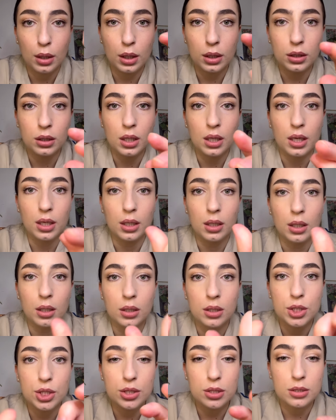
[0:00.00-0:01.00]
And then
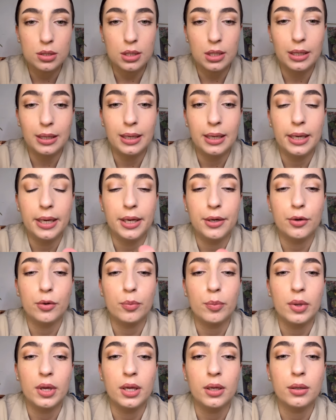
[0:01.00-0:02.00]
just a little
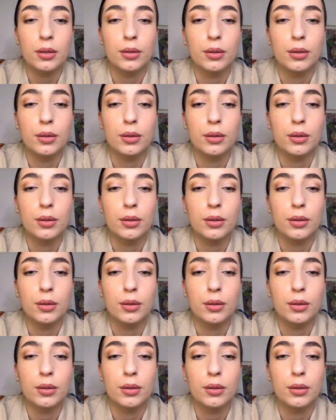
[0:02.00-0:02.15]
bit